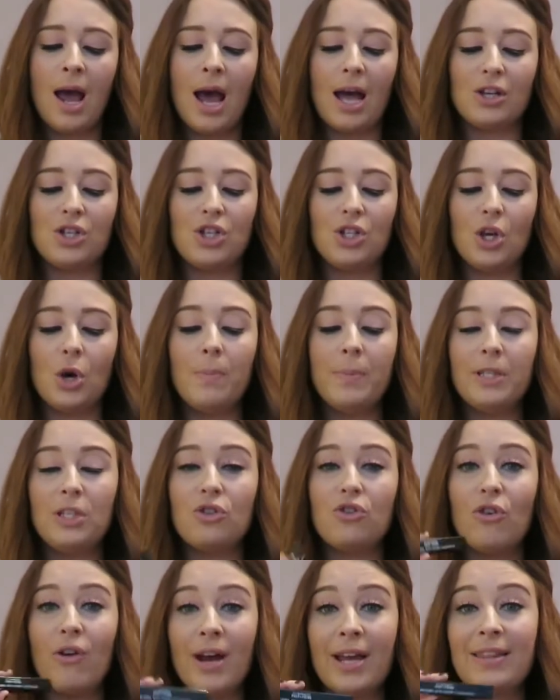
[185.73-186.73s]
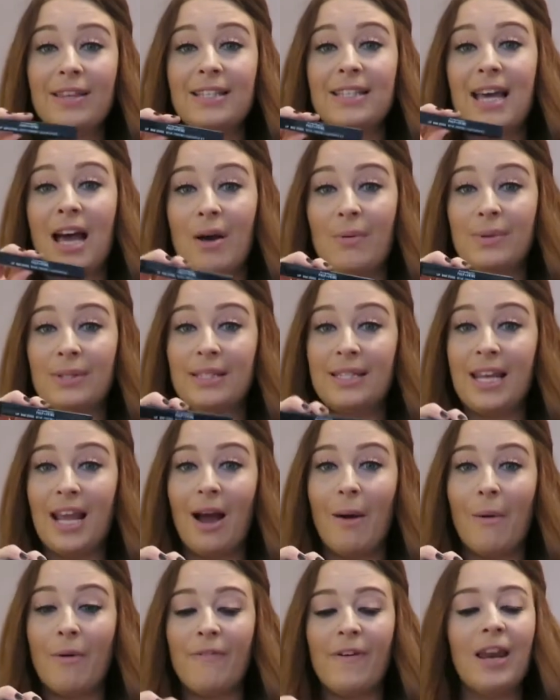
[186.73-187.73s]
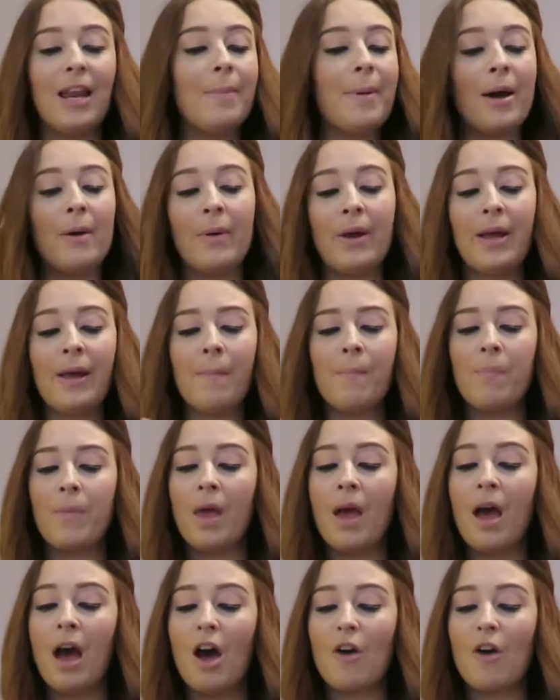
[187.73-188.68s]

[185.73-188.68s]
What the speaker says: and she told me to try this out and see how I felt about it.